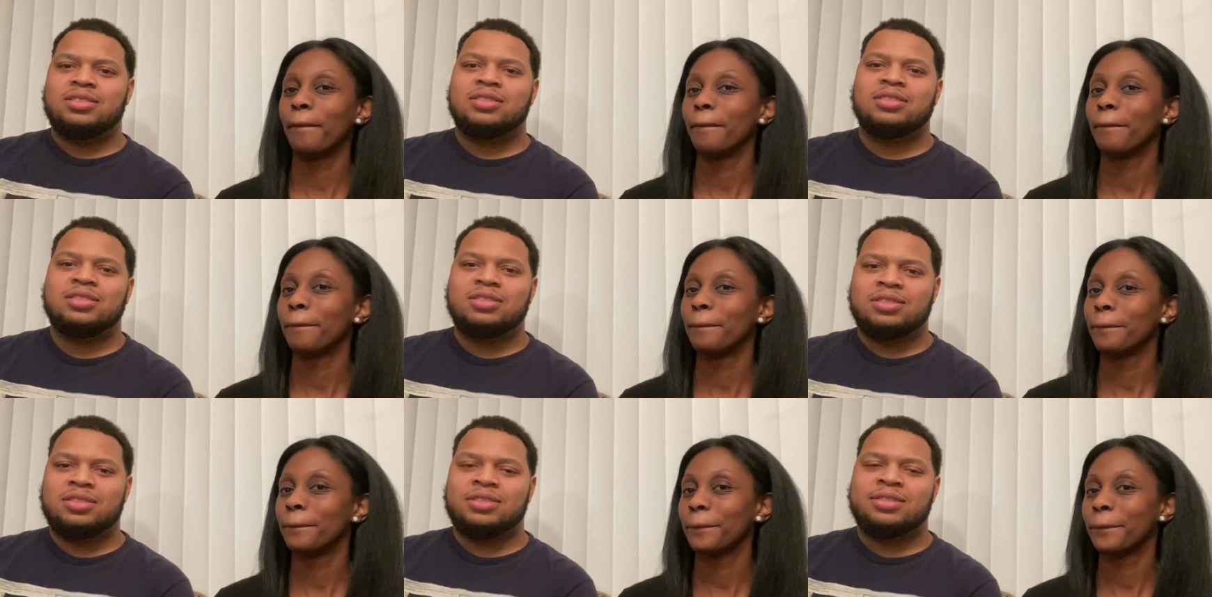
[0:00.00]

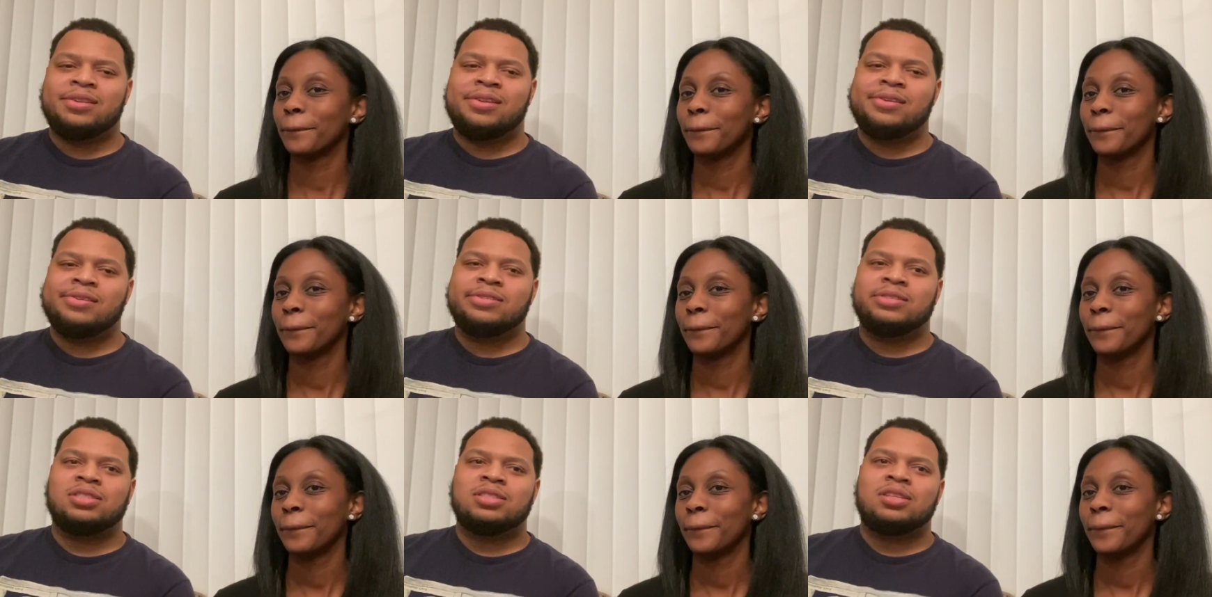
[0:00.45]

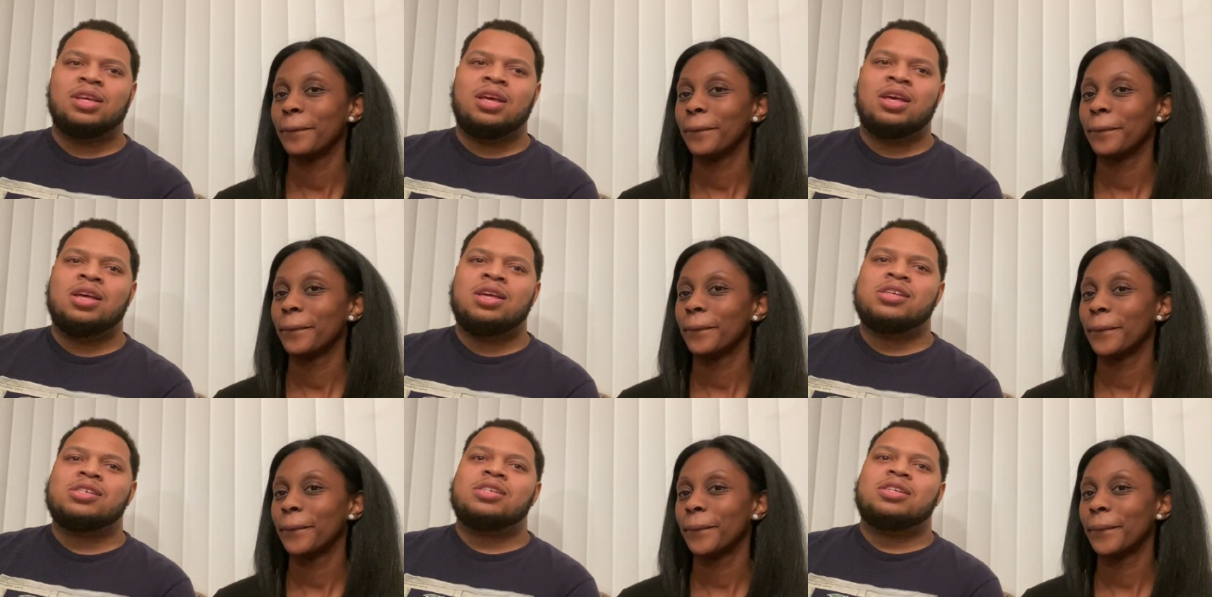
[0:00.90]

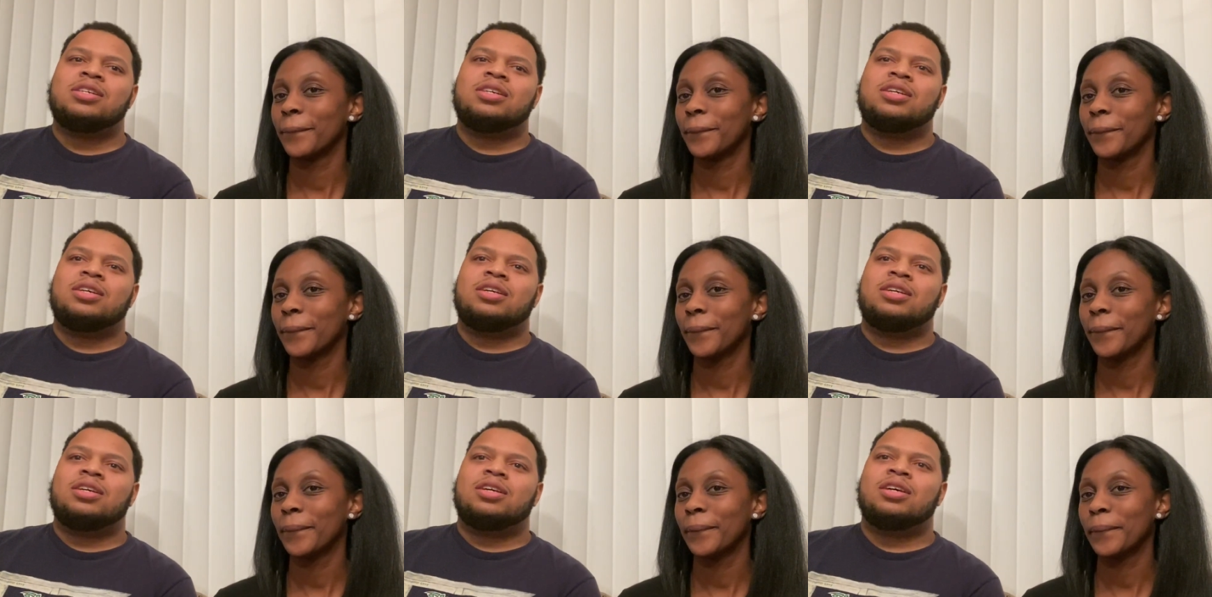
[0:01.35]

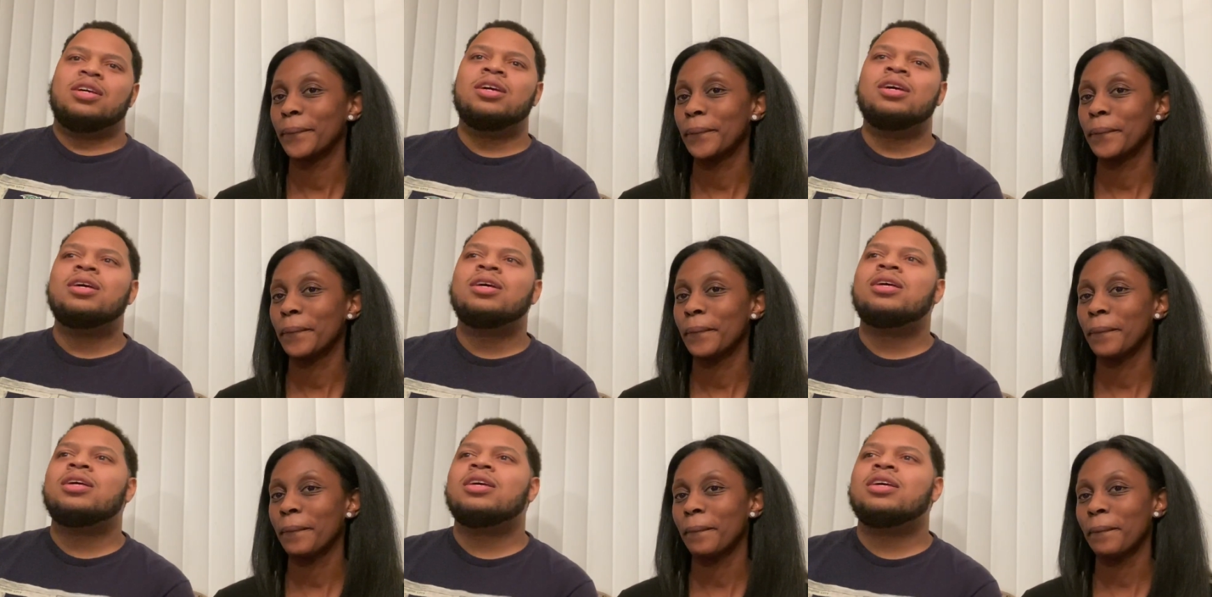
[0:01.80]

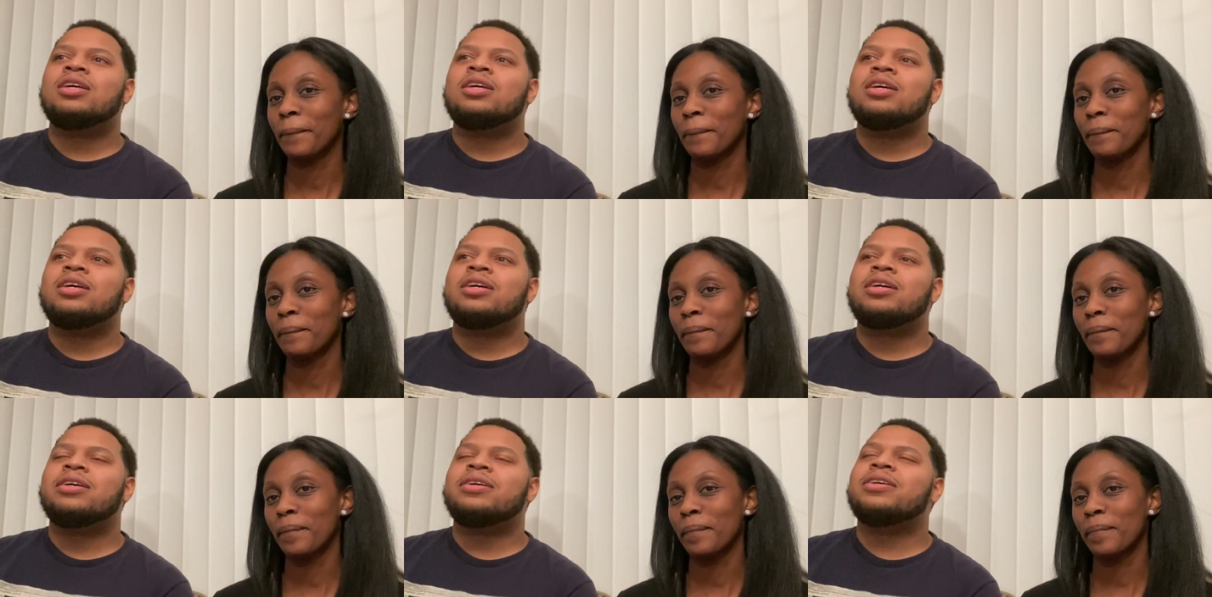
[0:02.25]
(silence)